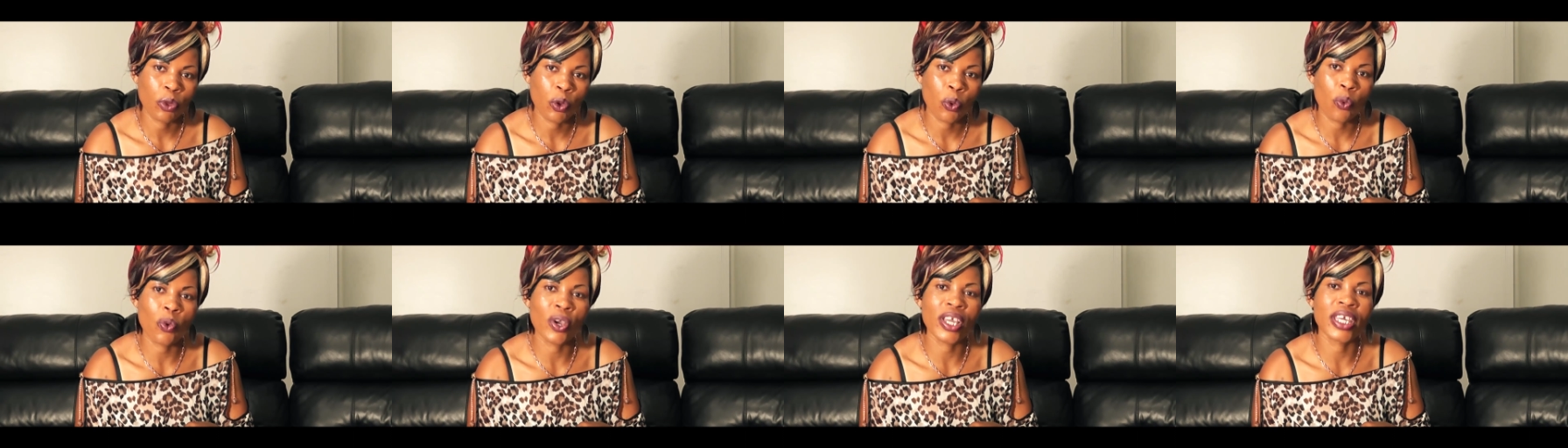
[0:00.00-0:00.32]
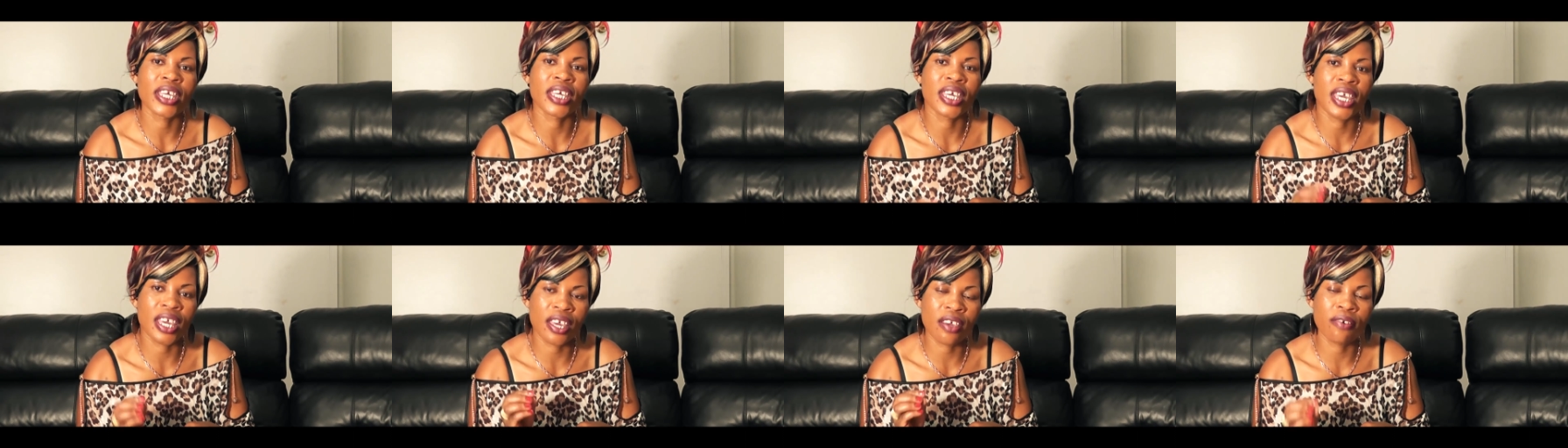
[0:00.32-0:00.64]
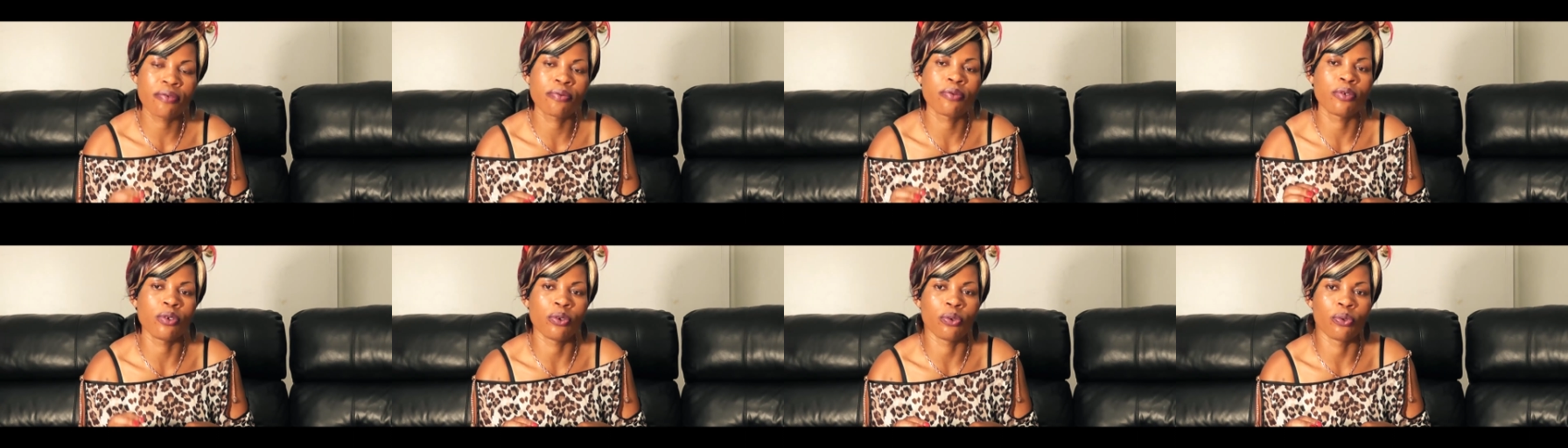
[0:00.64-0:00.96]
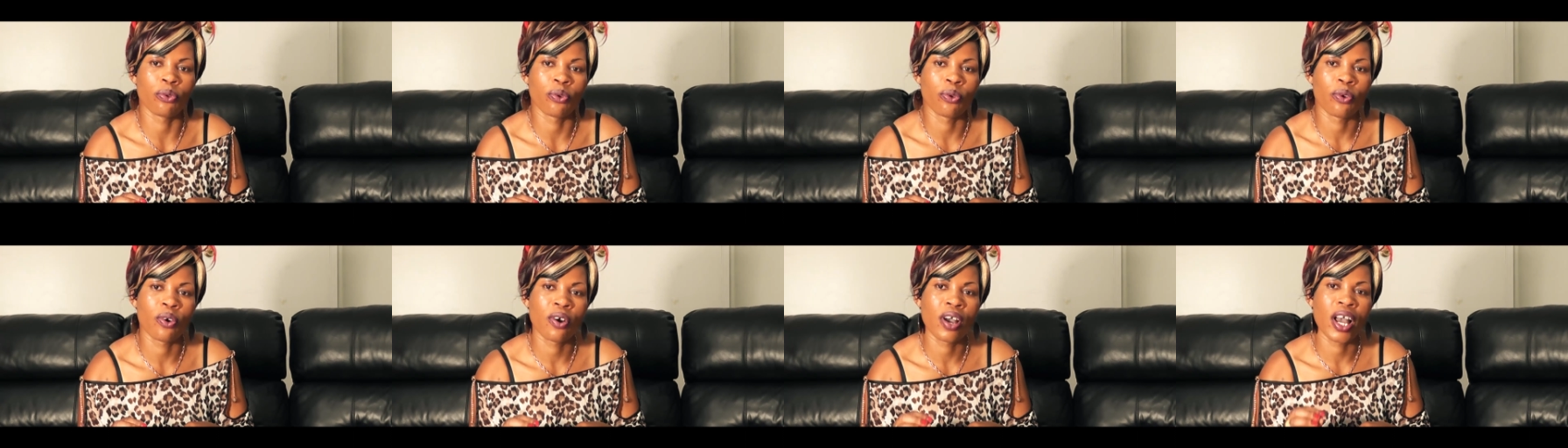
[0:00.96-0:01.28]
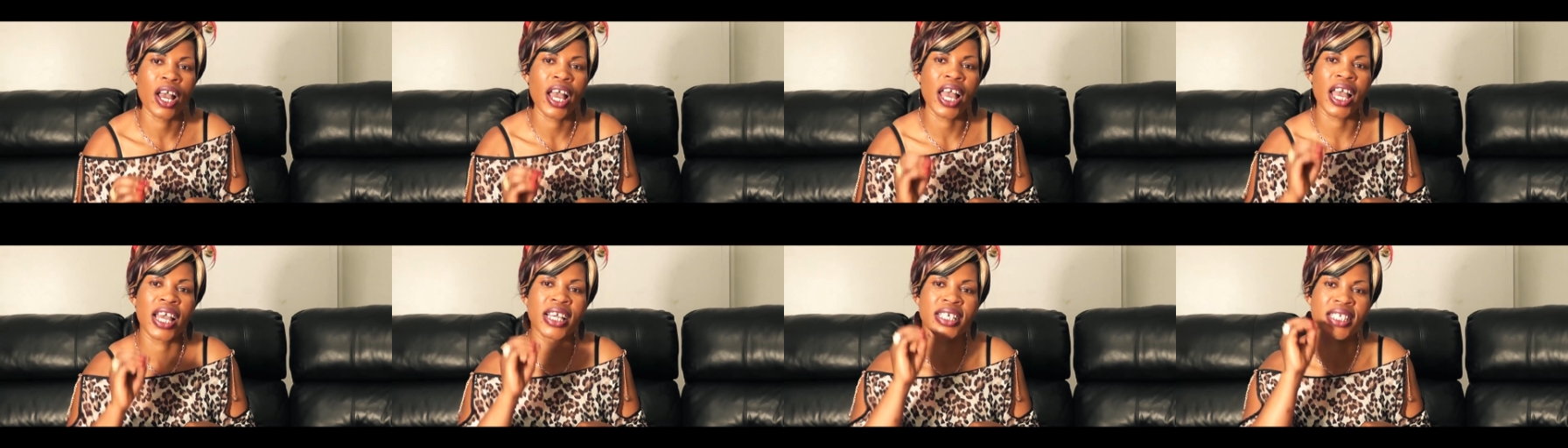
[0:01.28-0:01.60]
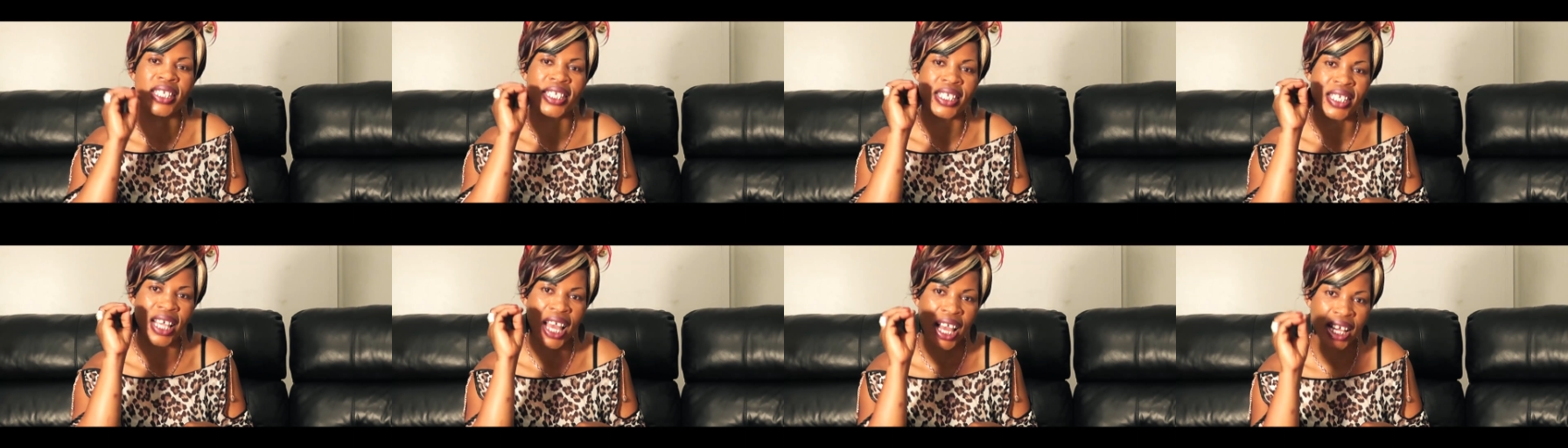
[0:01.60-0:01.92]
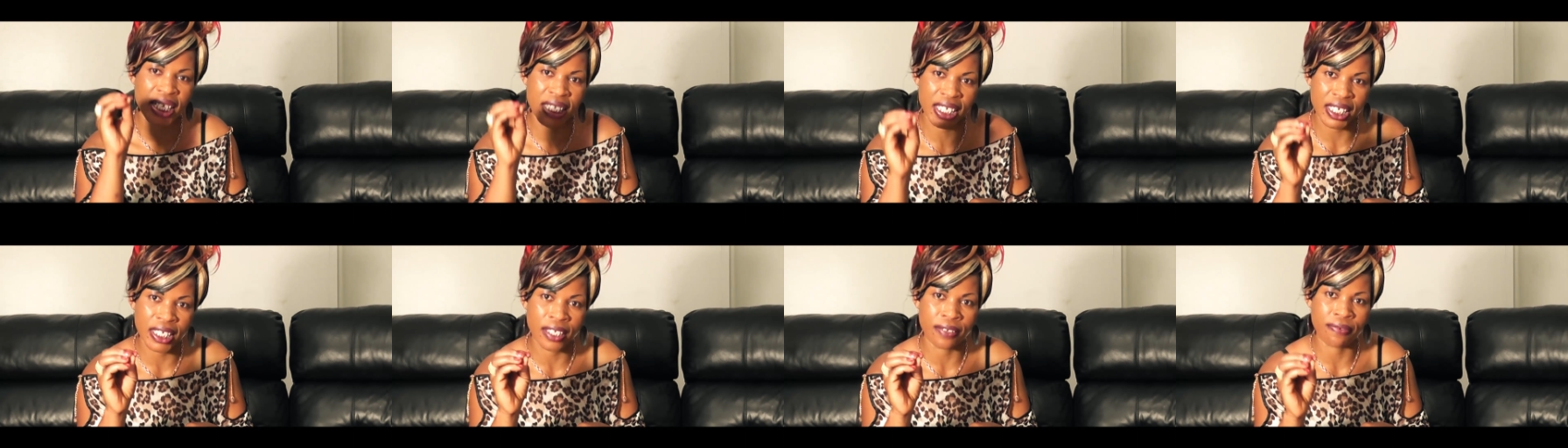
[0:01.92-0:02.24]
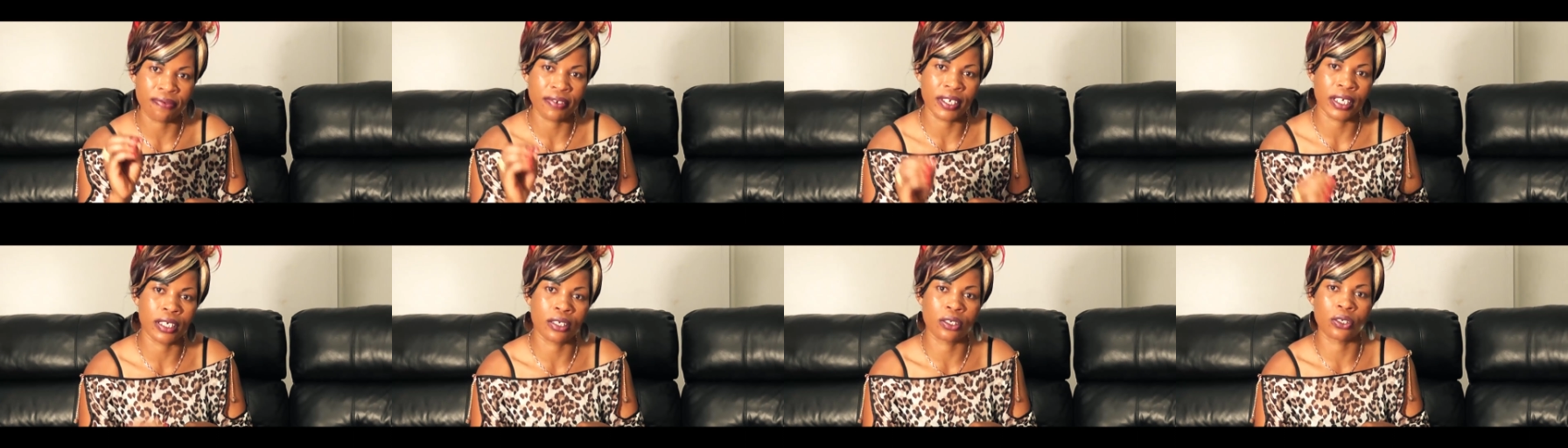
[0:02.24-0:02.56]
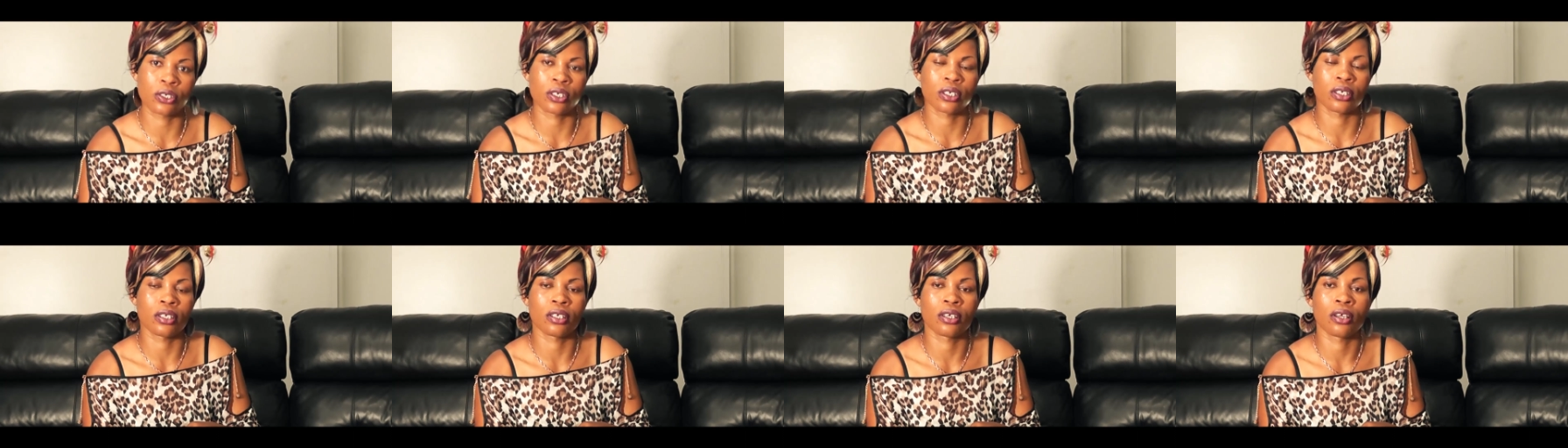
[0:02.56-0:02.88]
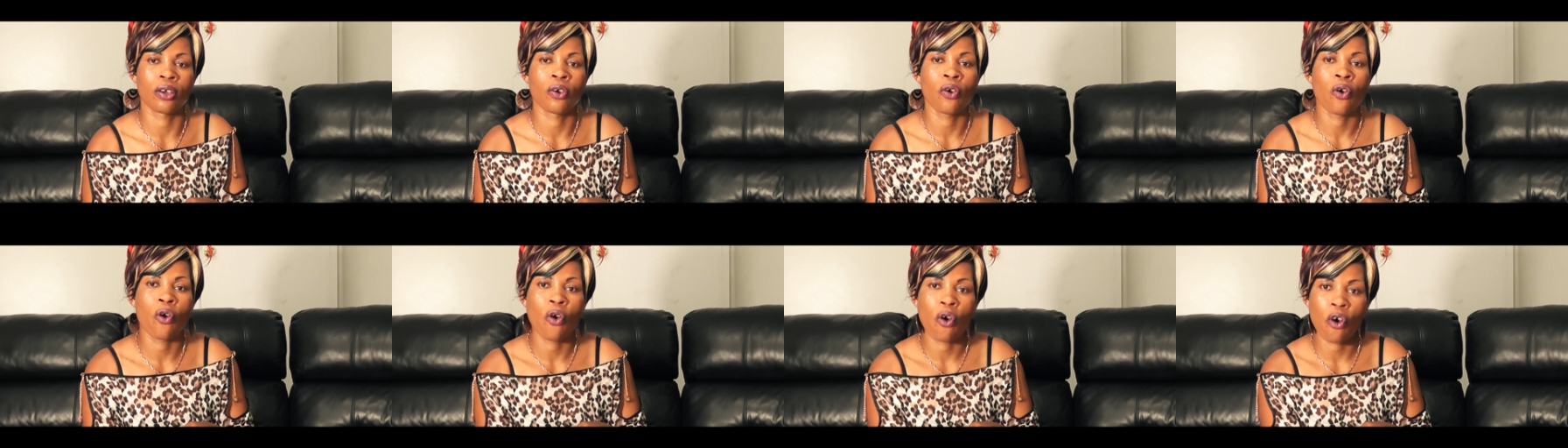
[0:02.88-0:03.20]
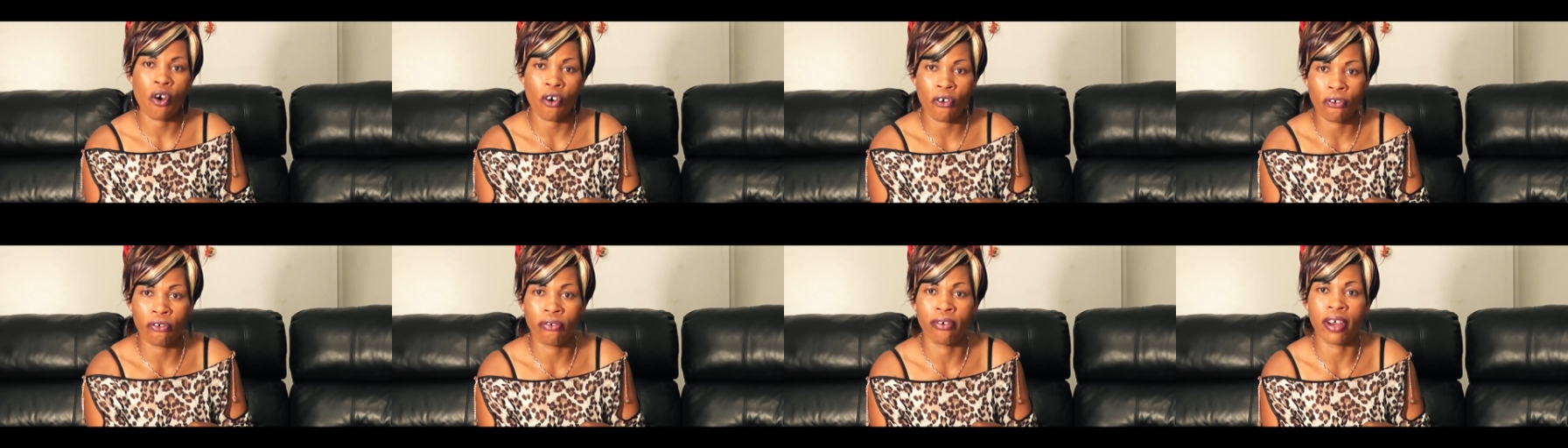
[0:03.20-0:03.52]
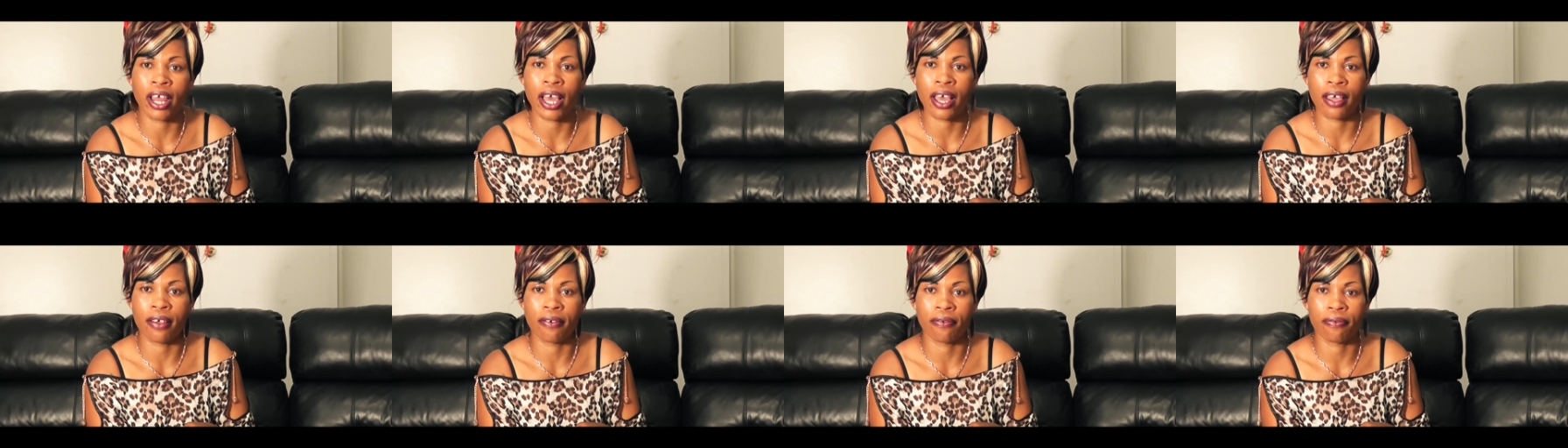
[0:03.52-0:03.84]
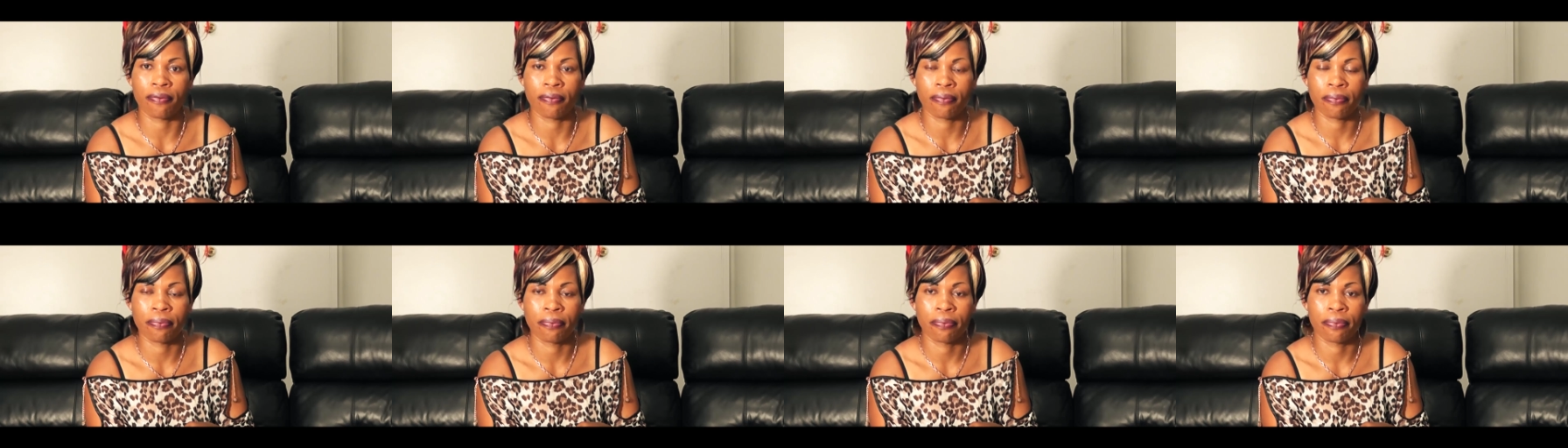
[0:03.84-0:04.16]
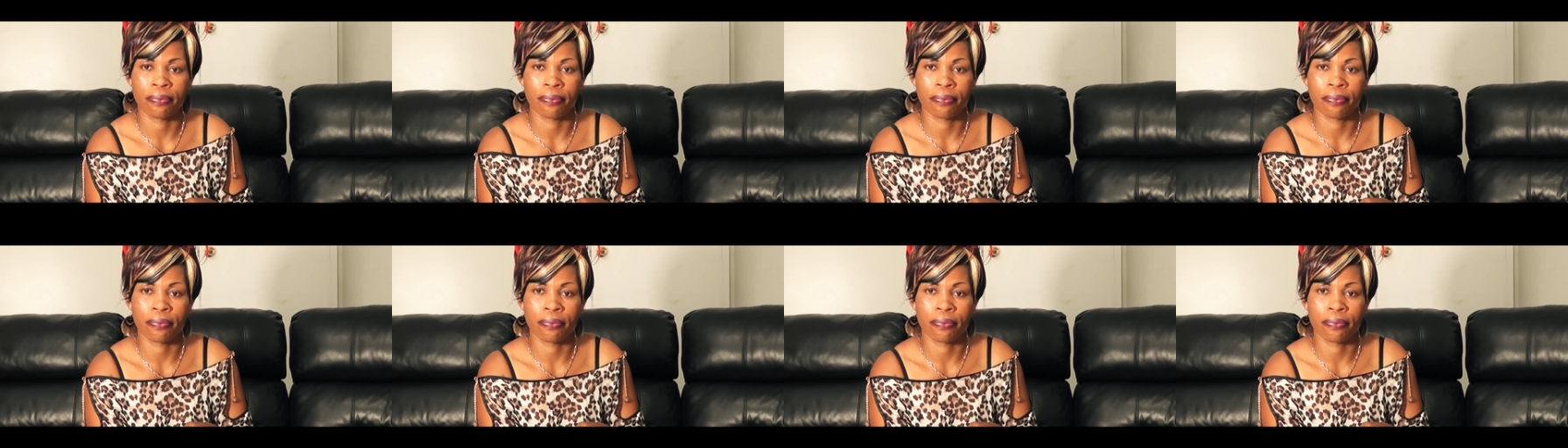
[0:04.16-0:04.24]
will give you a satisfaction of life?